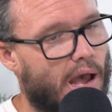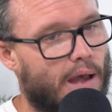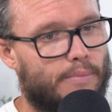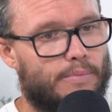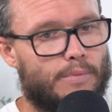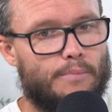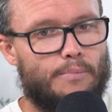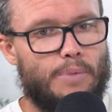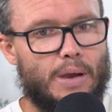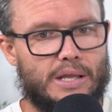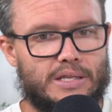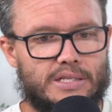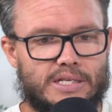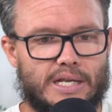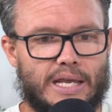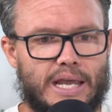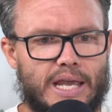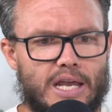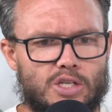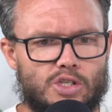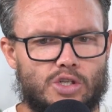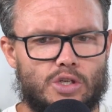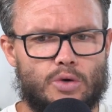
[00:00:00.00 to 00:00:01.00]
But
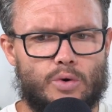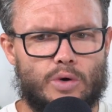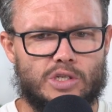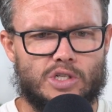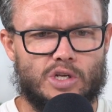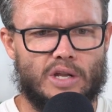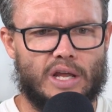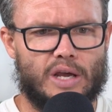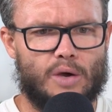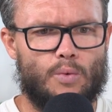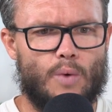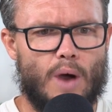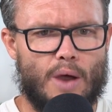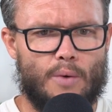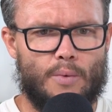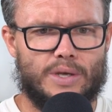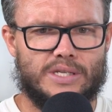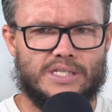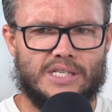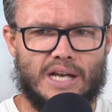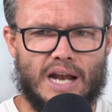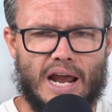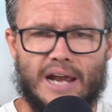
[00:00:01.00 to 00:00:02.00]
to answer the question, like, why
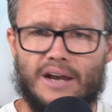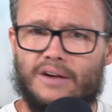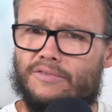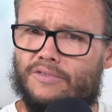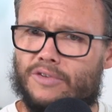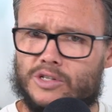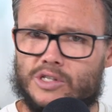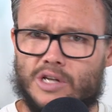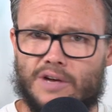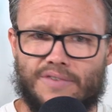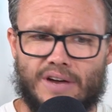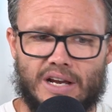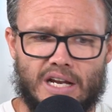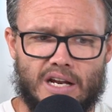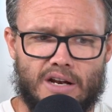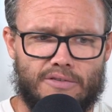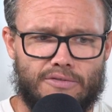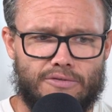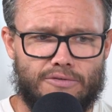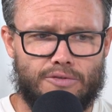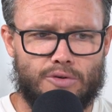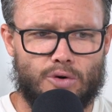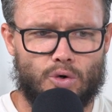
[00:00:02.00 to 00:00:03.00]
Wednesday night? First off, I did
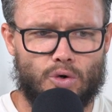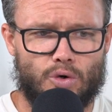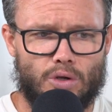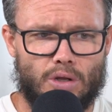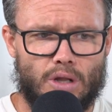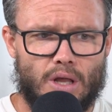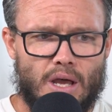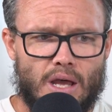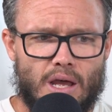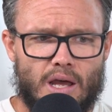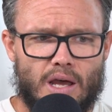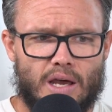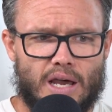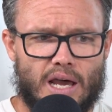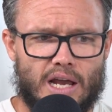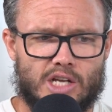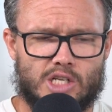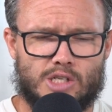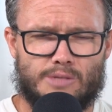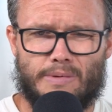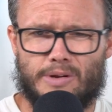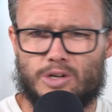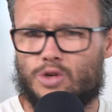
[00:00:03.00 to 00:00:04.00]
a full
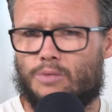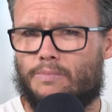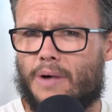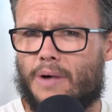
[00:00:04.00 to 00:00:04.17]
kind of special